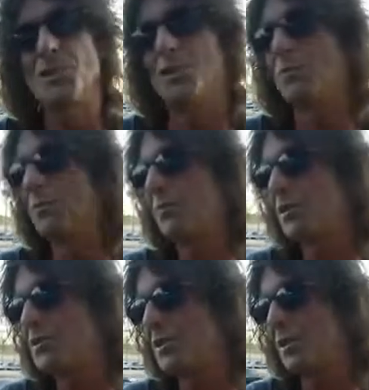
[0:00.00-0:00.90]
ago were
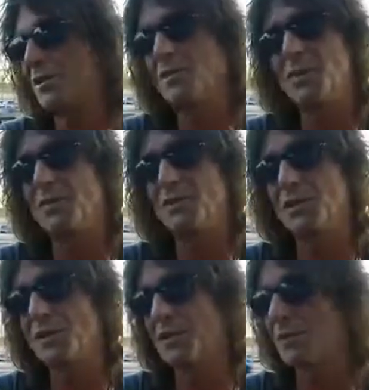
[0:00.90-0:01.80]
pristine are covered
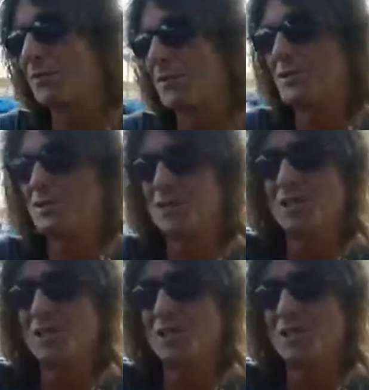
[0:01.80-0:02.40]
in garbage,